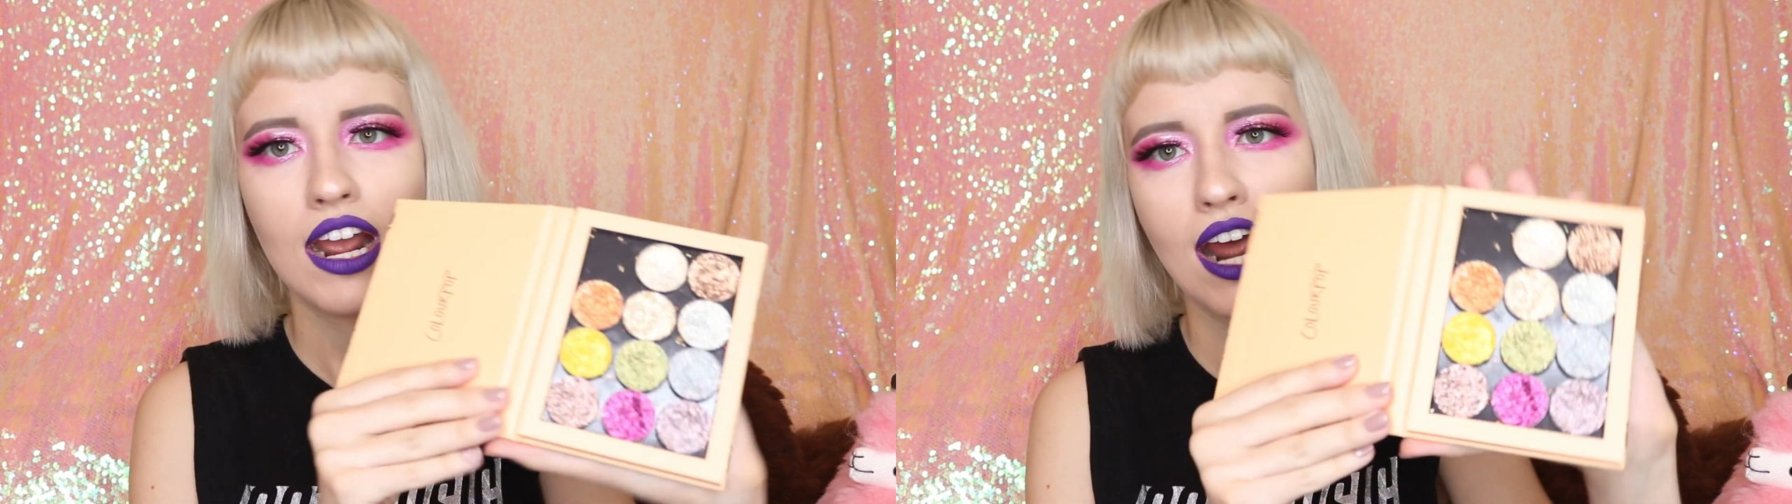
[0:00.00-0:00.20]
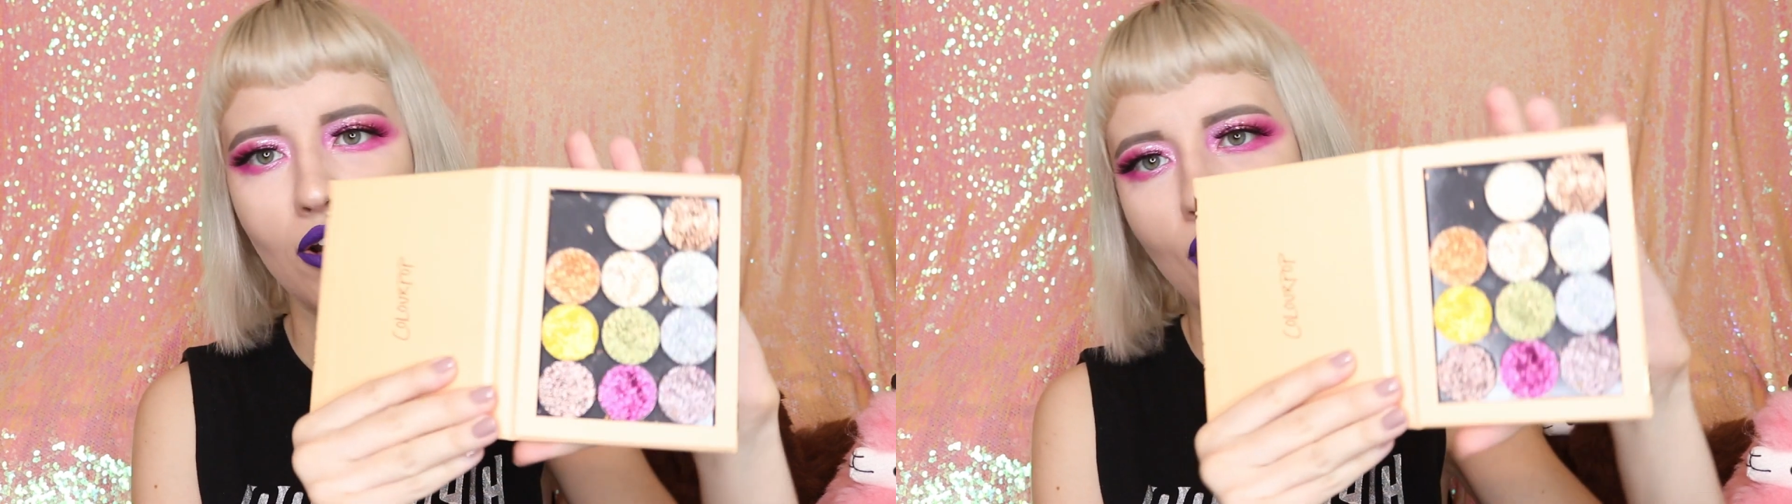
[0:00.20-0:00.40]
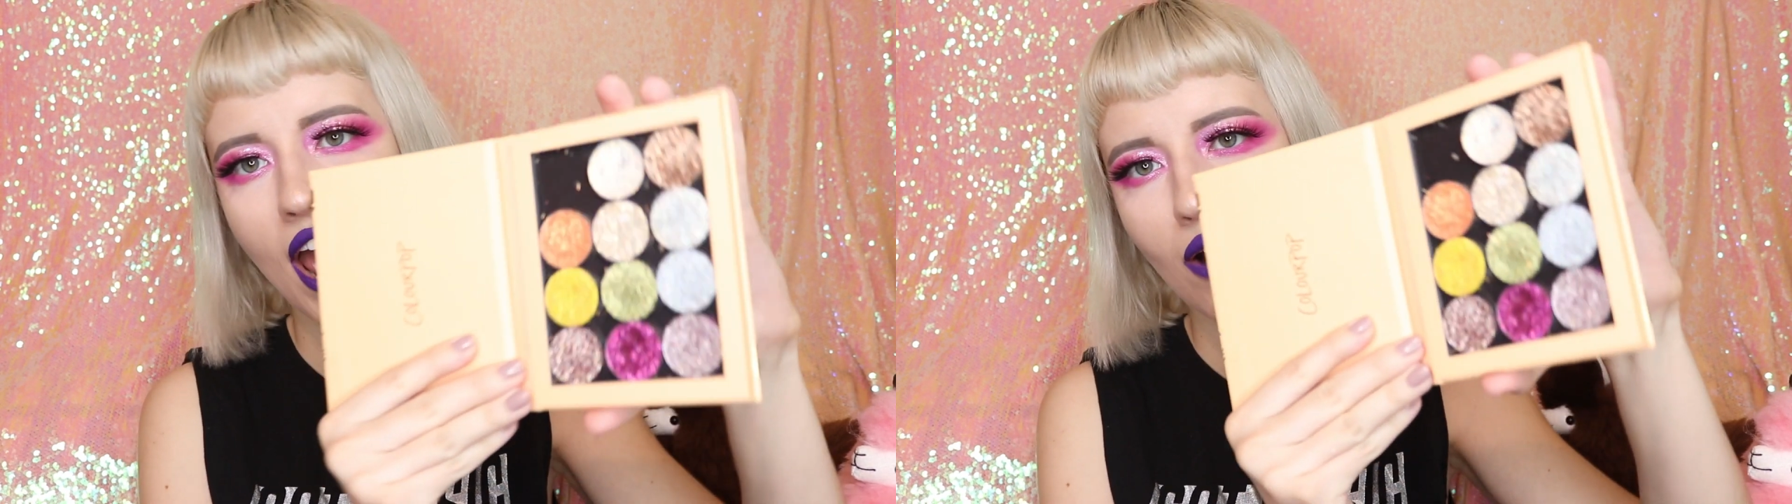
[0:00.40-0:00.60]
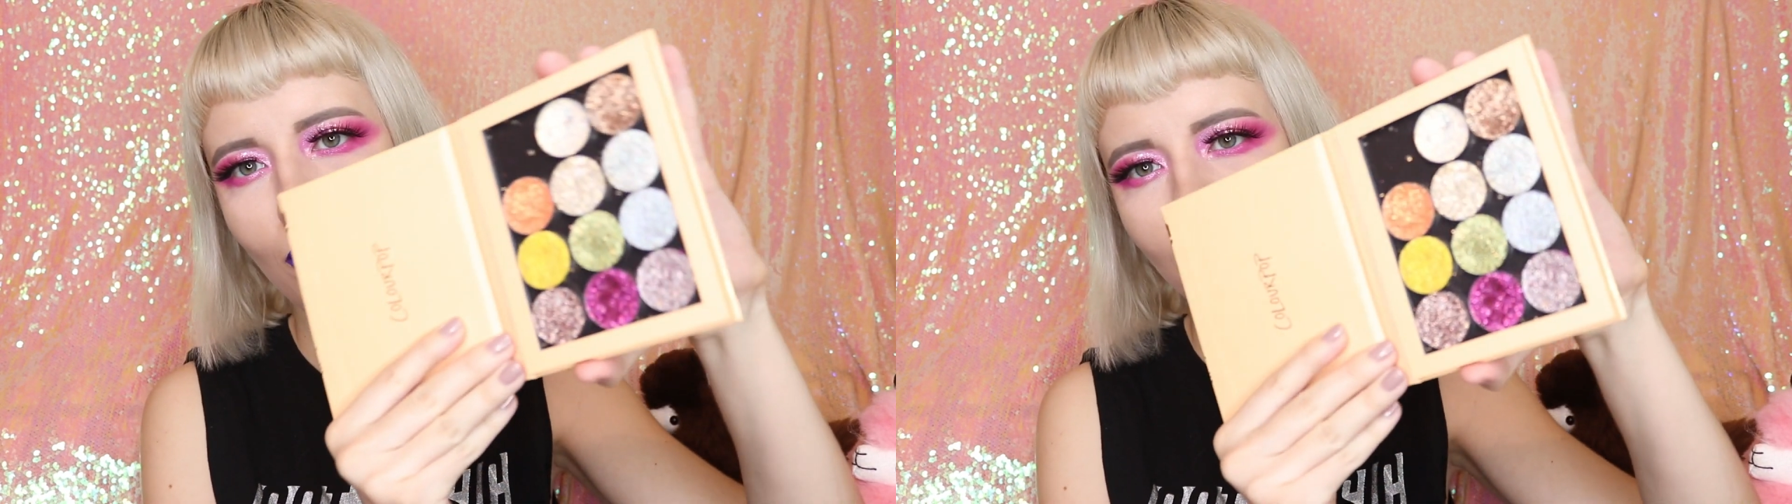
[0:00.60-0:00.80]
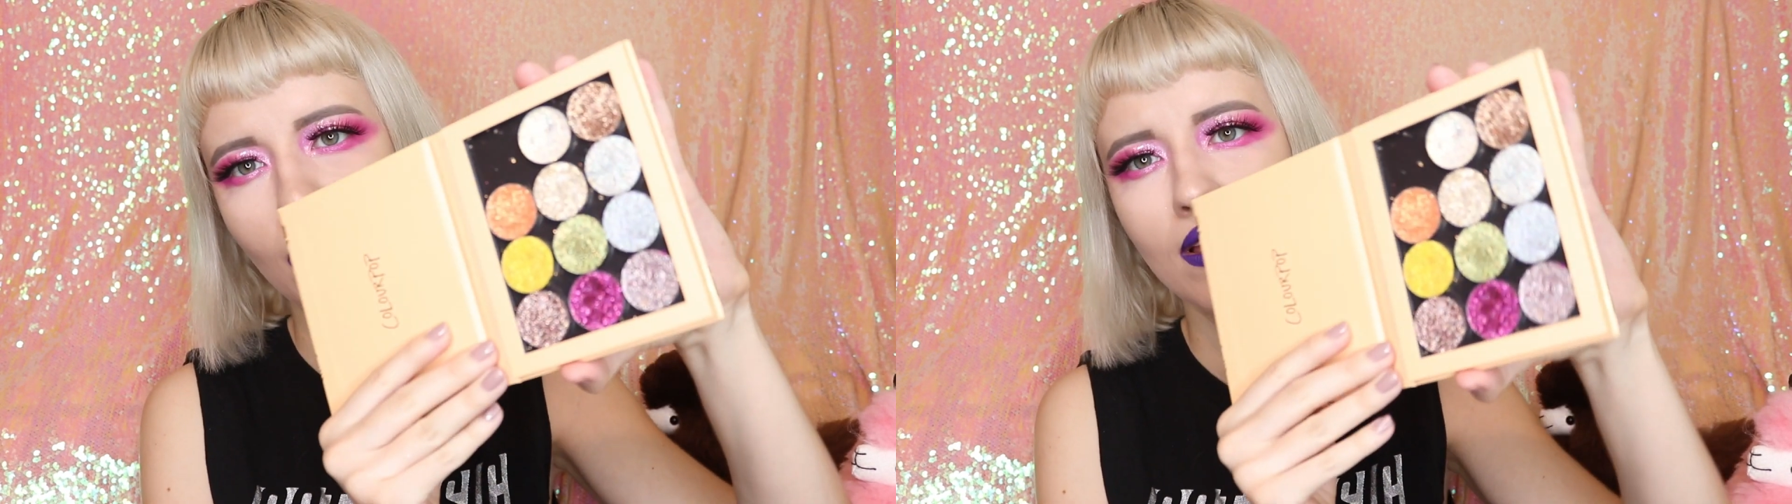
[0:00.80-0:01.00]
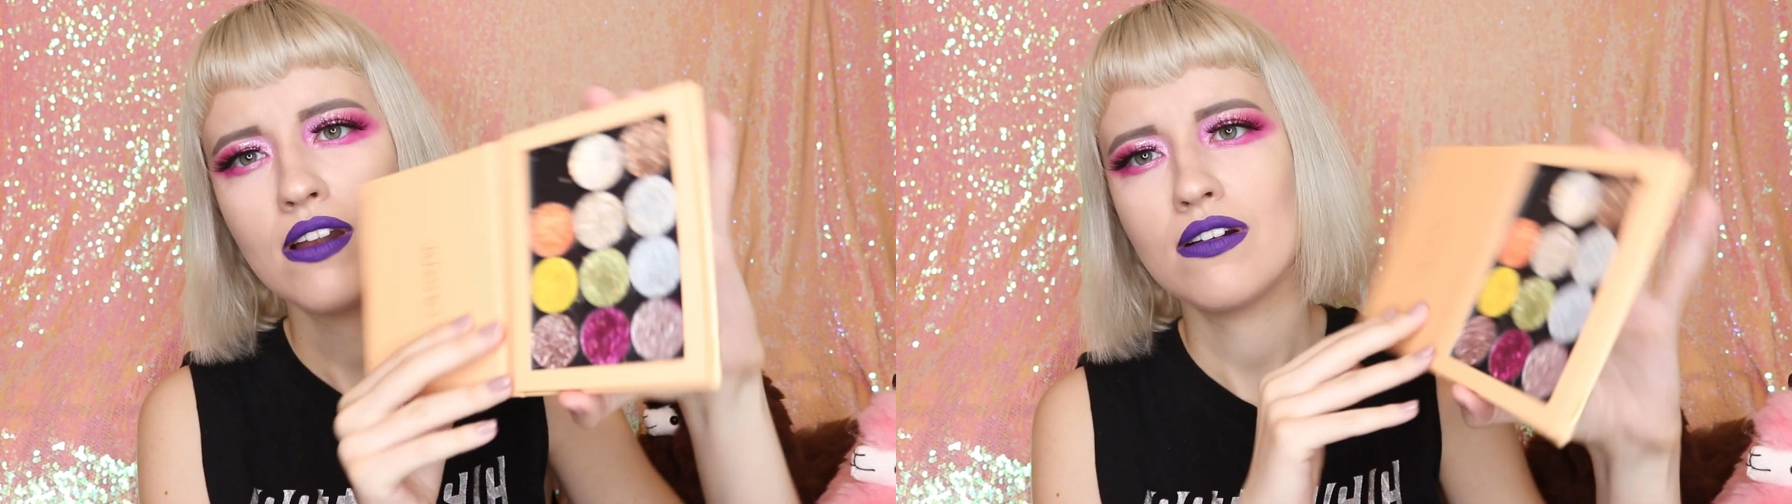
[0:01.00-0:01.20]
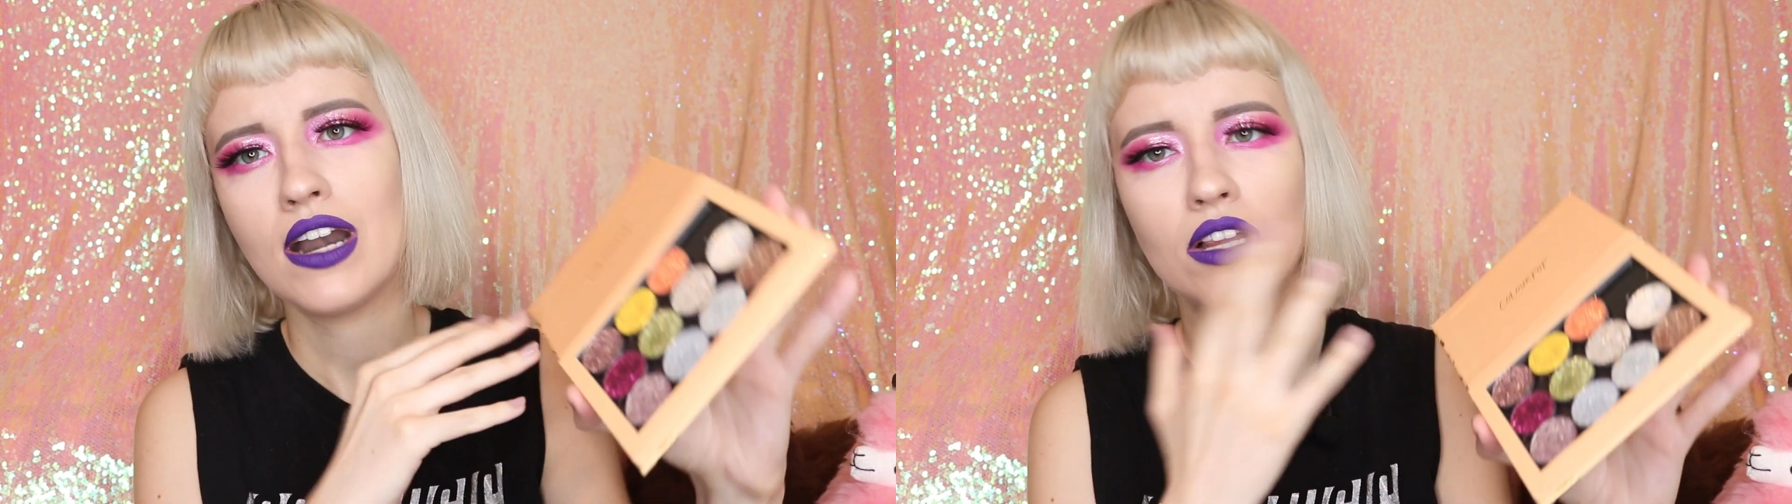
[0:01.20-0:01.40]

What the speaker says: and I don't have one glitter.